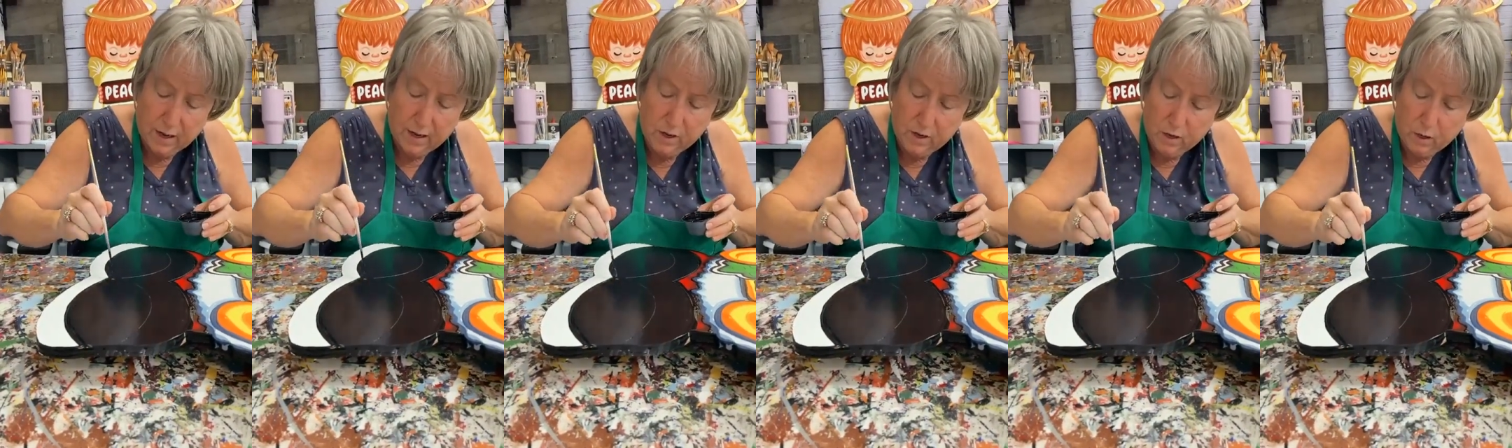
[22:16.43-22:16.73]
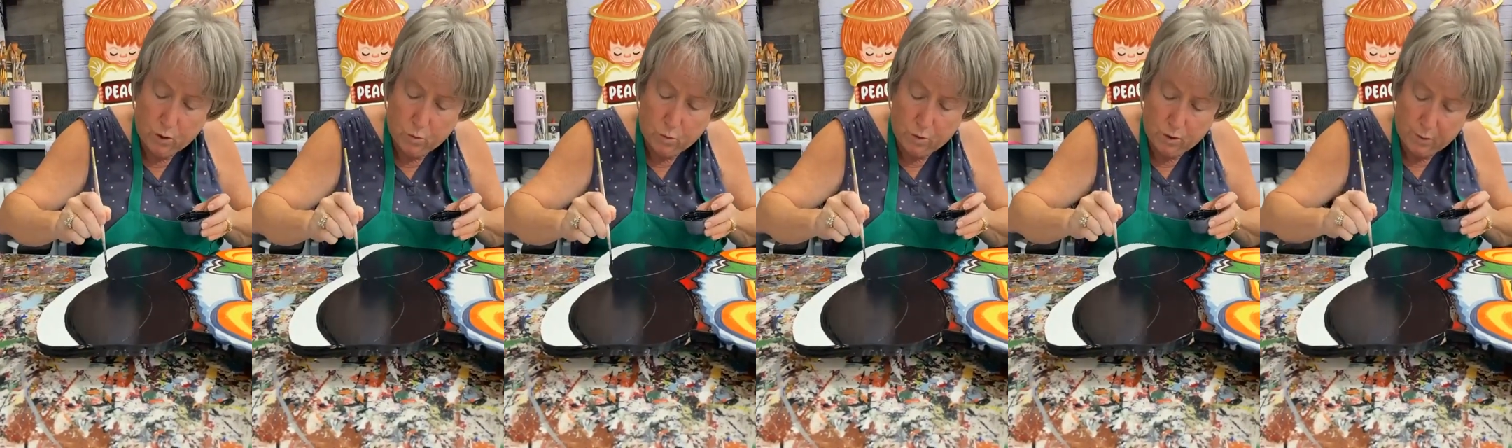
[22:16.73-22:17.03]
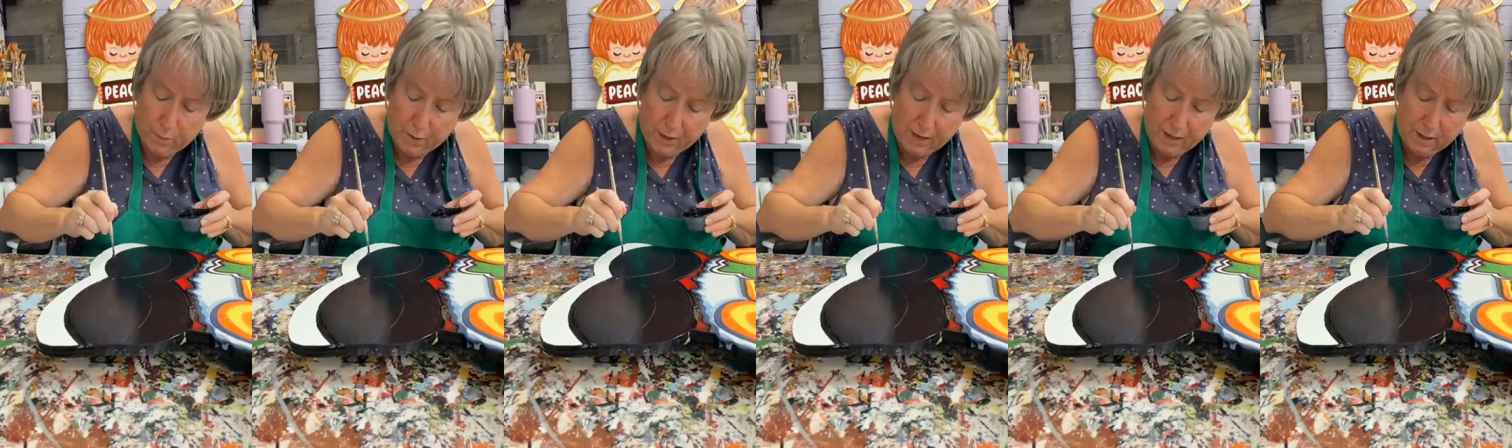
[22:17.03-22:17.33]
and you don't
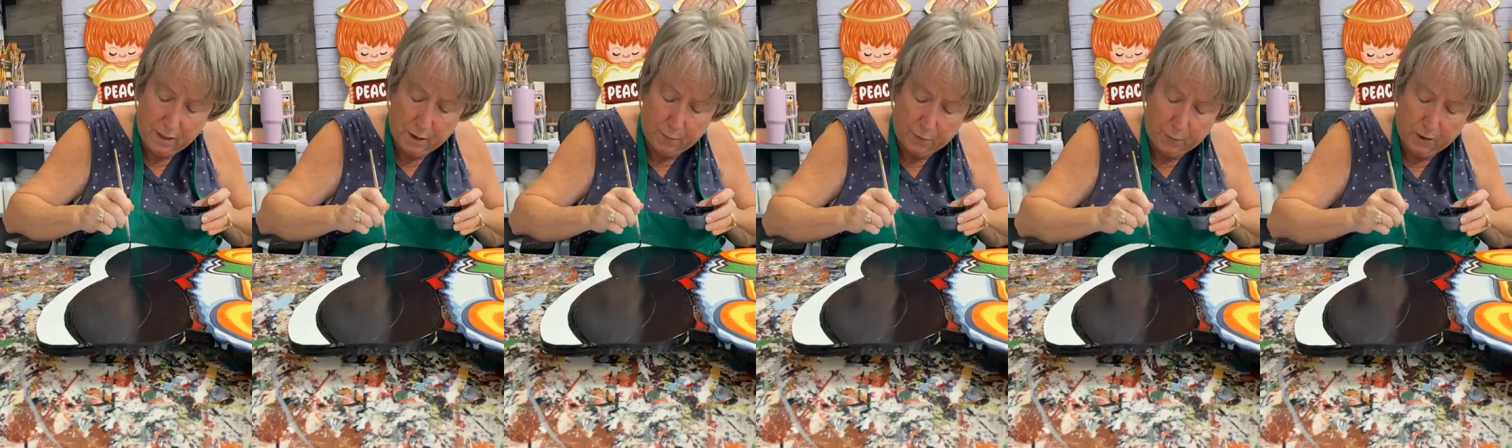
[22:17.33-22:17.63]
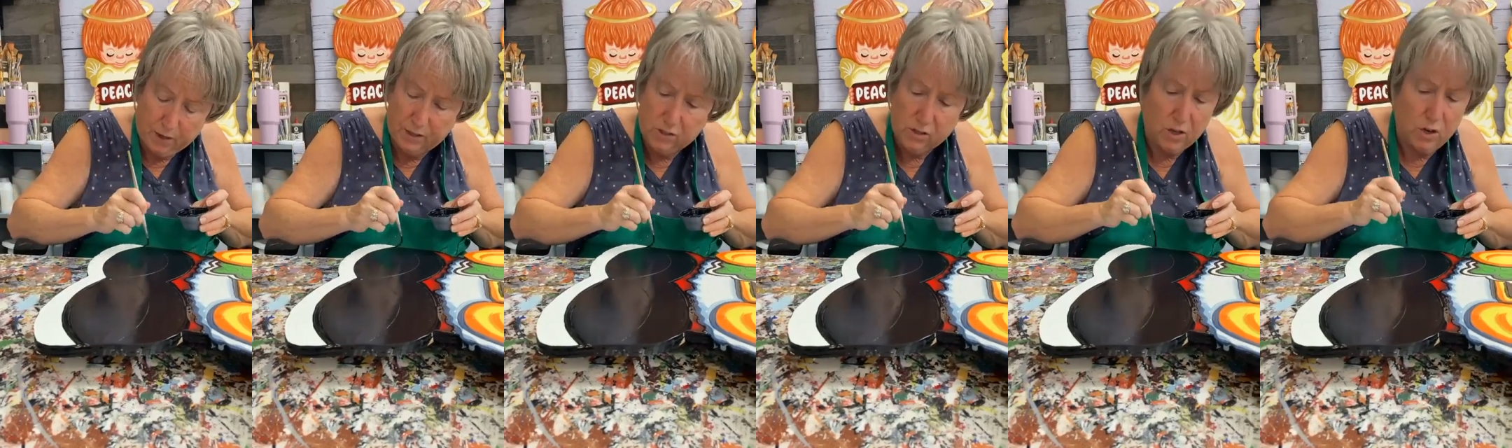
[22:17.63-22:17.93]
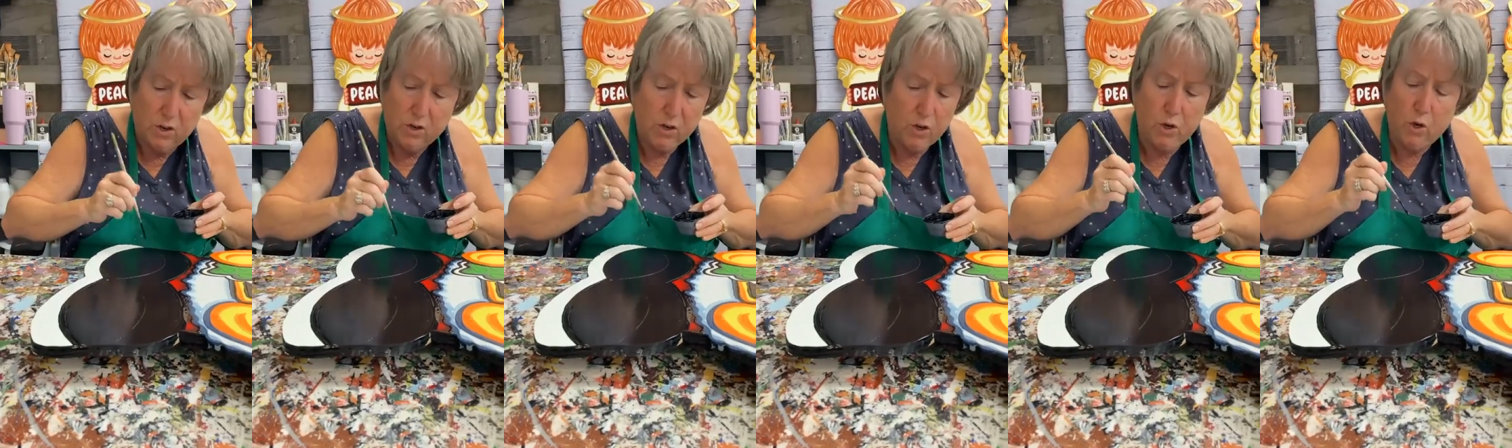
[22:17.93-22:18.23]
want to pay that price,
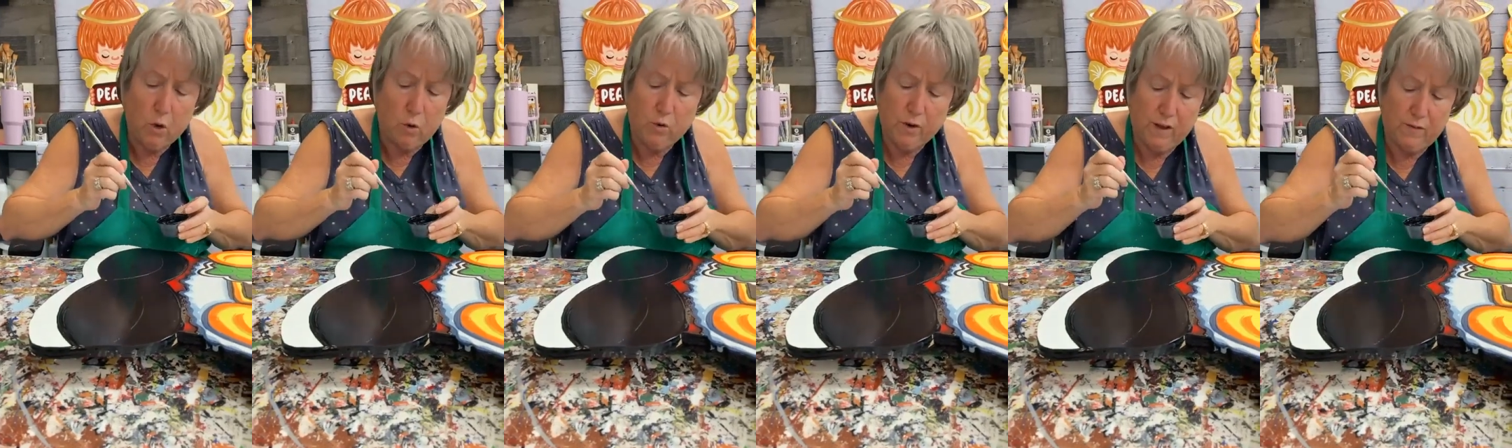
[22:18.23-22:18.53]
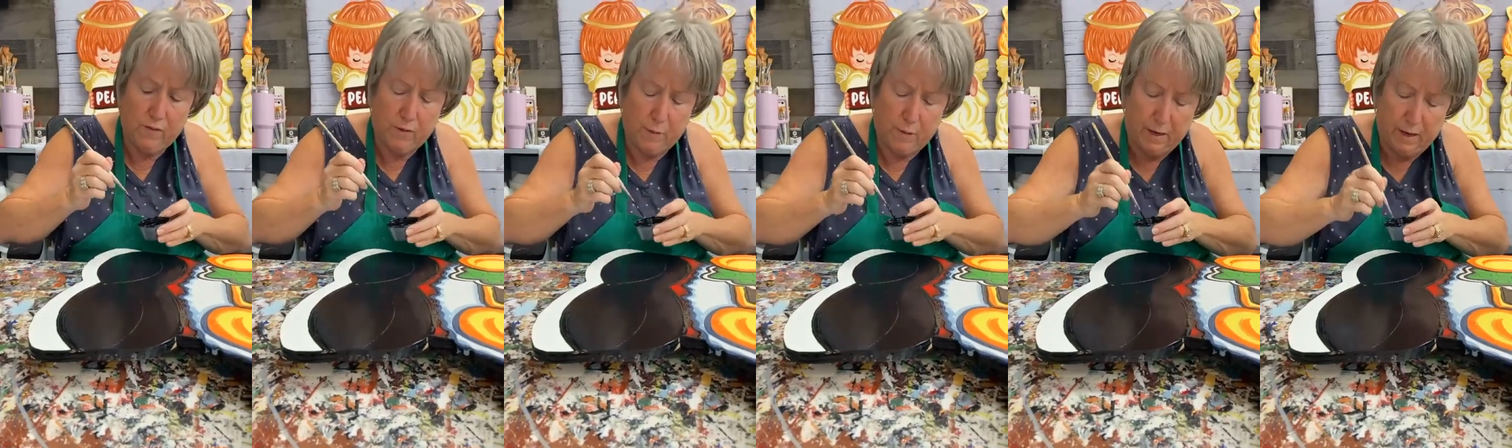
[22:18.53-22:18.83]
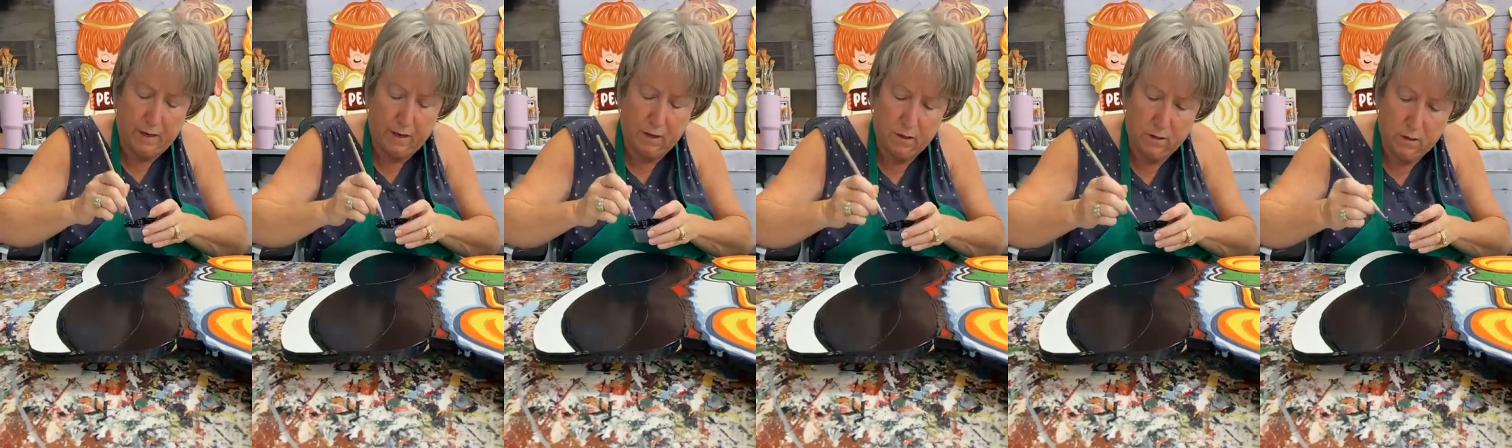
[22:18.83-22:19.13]
you don't have to
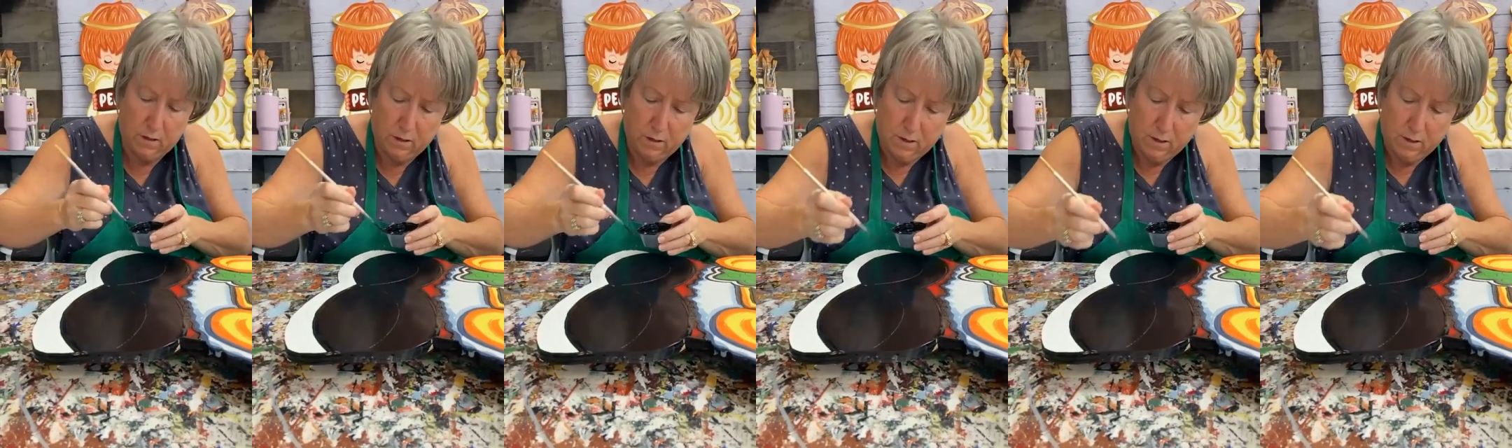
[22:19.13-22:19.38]
buy it.